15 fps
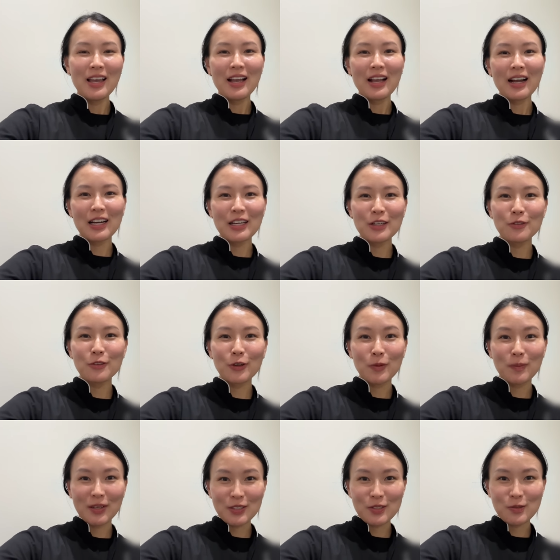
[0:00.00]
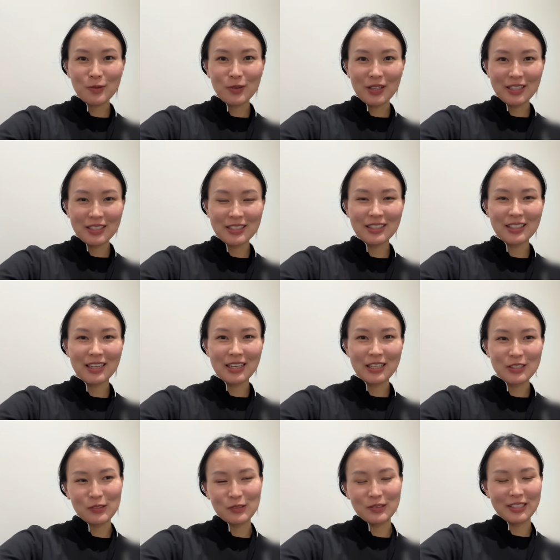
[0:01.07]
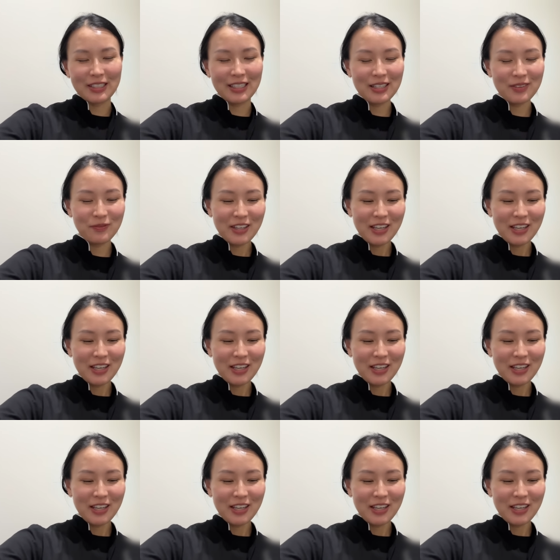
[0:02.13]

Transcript: kind of go back to work casually.